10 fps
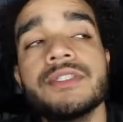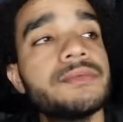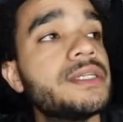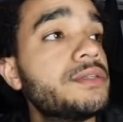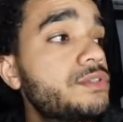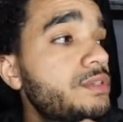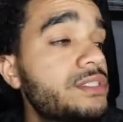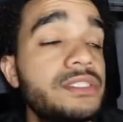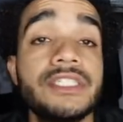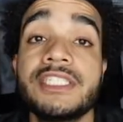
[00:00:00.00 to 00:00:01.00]
Sometimes you need
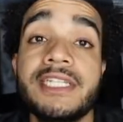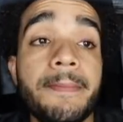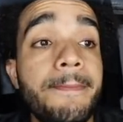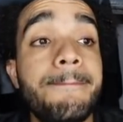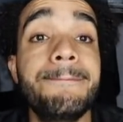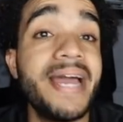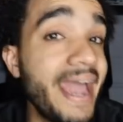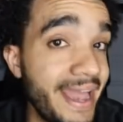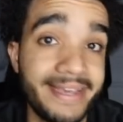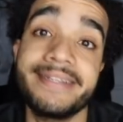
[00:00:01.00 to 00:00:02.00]
to just step
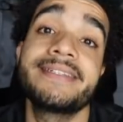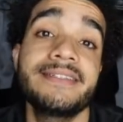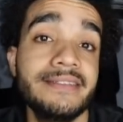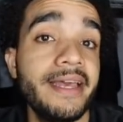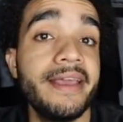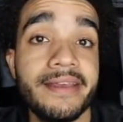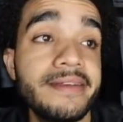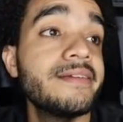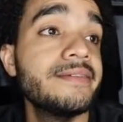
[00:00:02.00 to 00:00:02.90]
back. Like,